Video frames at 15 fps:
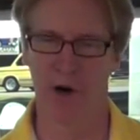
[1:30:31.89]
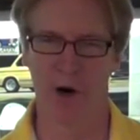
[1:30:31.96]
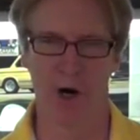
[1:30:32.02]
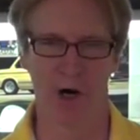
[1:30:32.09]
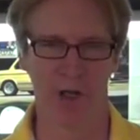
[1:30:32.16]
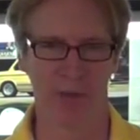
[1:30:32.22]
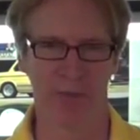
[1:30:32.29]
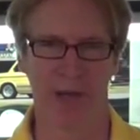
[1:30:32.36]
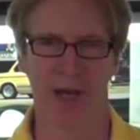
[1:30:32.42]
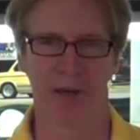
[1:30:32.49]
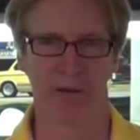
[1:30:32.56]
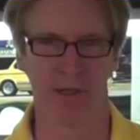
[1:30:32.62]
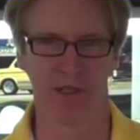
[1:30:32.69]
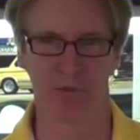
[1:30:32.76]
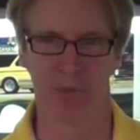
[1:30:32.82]
All the
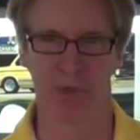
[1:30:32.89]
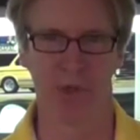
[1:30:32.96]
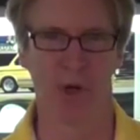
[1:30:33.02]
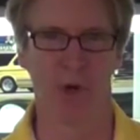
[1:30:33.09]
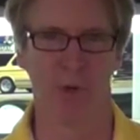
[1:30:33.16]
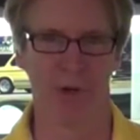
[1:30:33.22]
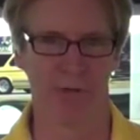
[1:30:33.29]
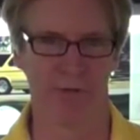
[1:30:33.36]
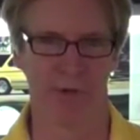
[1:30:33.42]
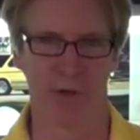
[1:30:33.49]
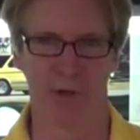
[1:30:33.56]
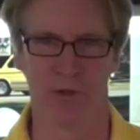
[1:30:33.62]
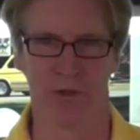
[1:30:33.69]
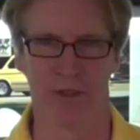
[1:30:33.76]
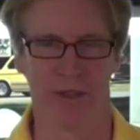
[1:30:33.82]
batteries below one
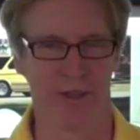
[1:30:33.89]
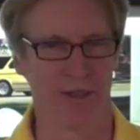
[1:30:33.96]
volt,